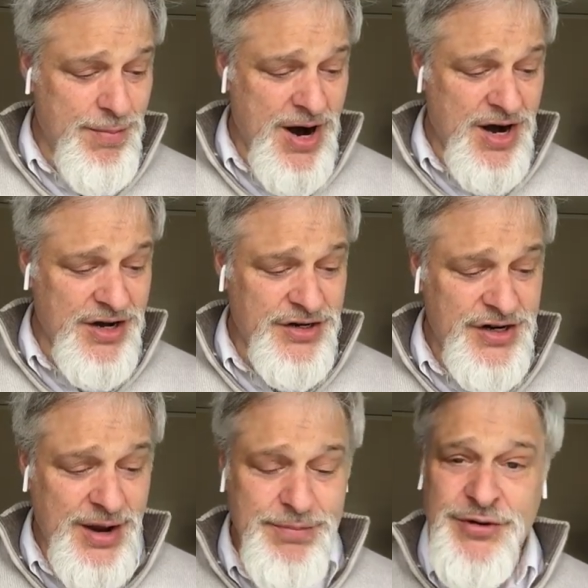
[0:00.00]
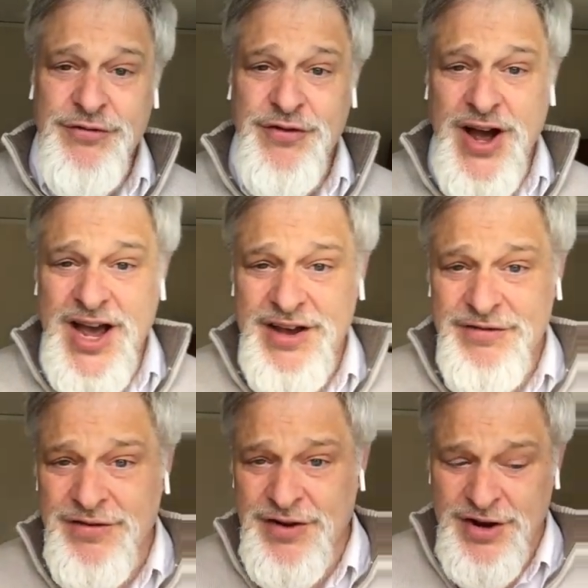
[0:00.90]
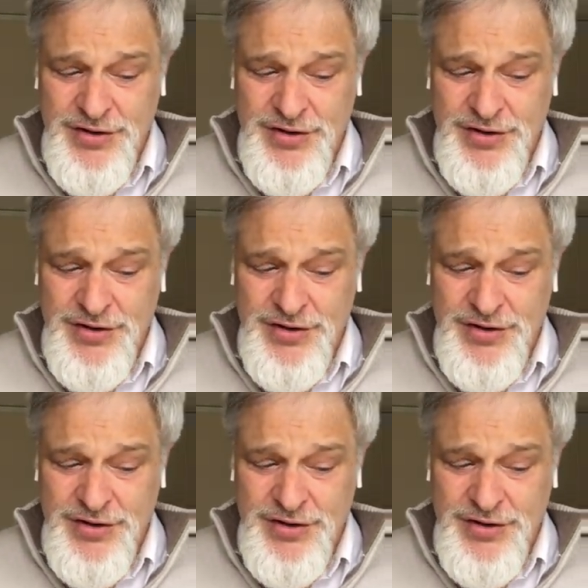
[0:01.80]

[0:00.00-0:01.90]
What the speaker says: Mark chapter 5,